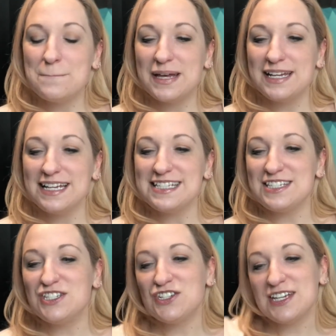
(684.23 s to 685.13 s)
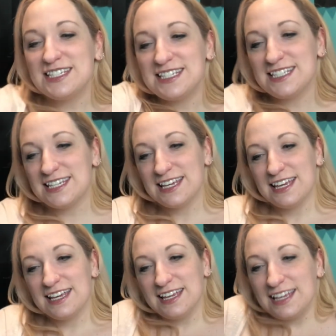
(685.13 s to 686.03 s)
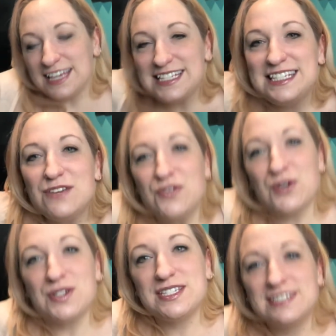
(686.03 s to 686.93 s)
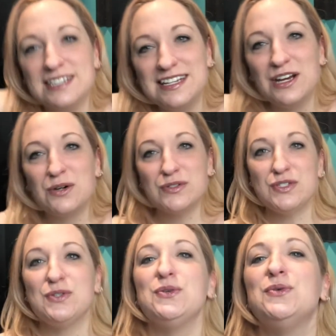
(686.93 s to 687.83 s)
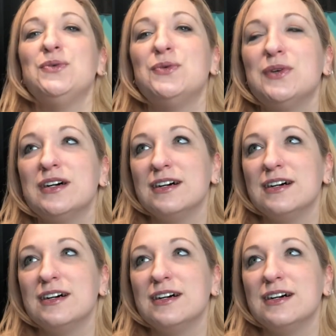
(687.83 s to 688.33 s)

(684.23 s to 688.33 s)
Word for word: But it's just, it's difficult, you know, to